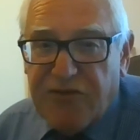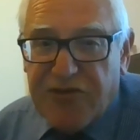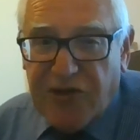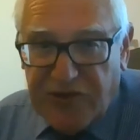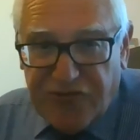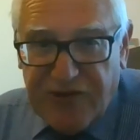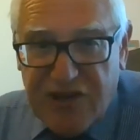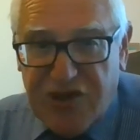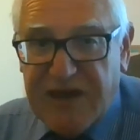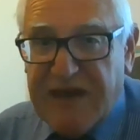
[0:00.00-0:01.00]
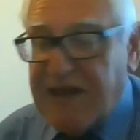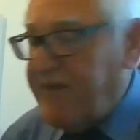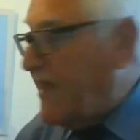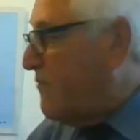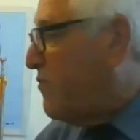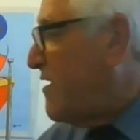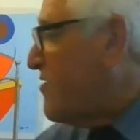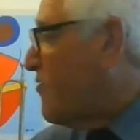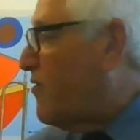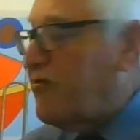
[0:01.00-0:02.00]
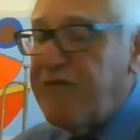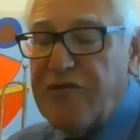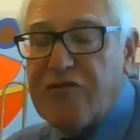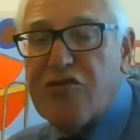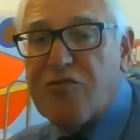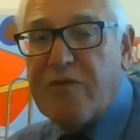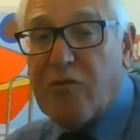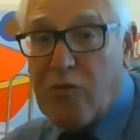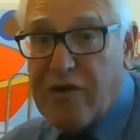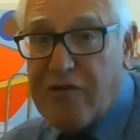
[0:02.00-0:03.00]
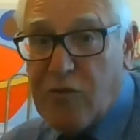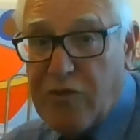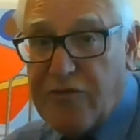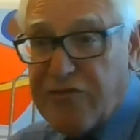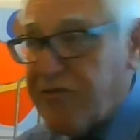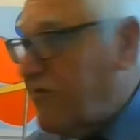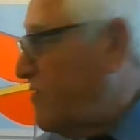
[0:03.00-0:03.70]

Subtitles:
solitary G in that piece. I wonder if you can spot where it was.